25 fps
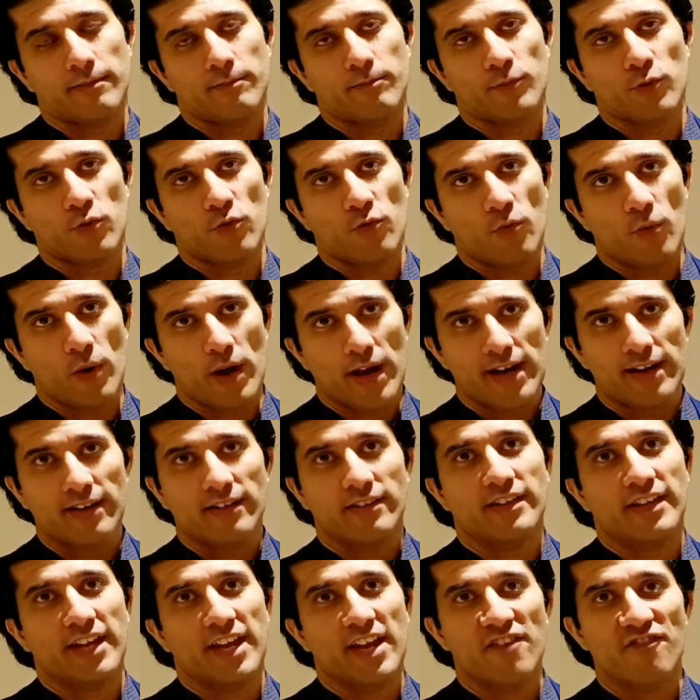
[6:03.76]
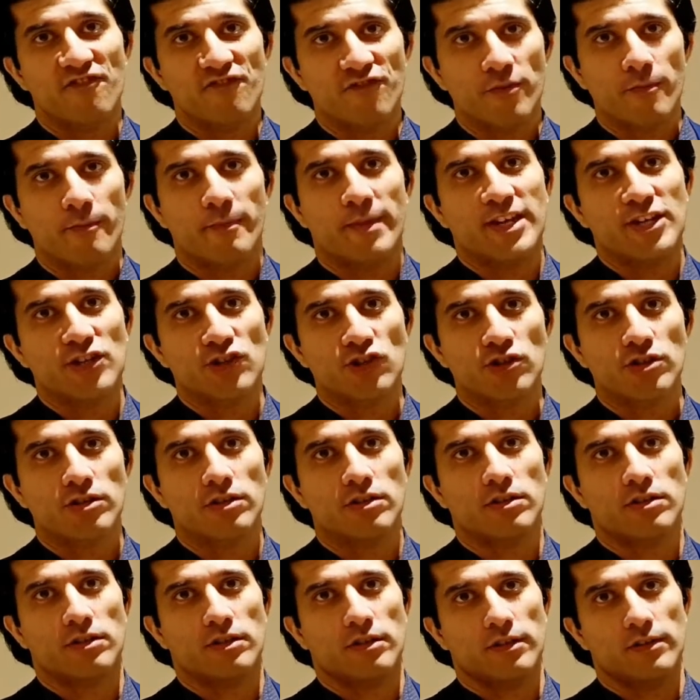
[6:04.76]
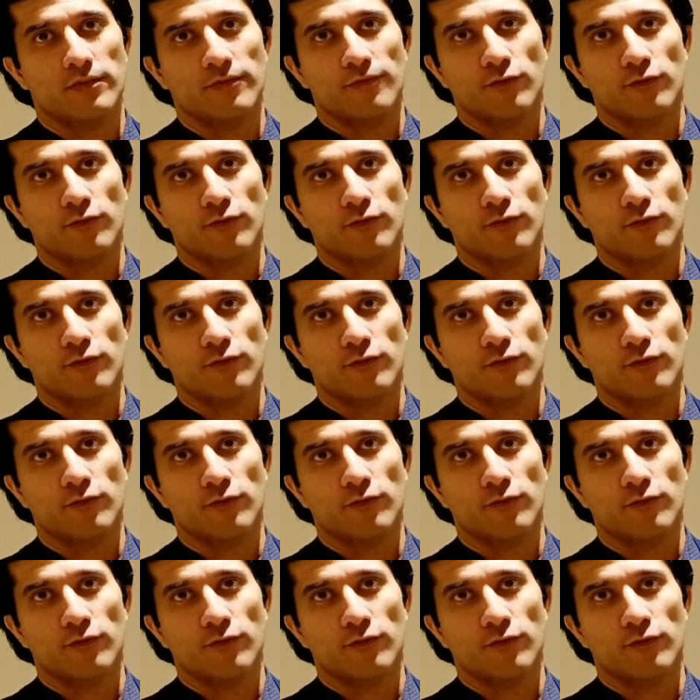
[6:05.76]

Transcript: provide the information uh,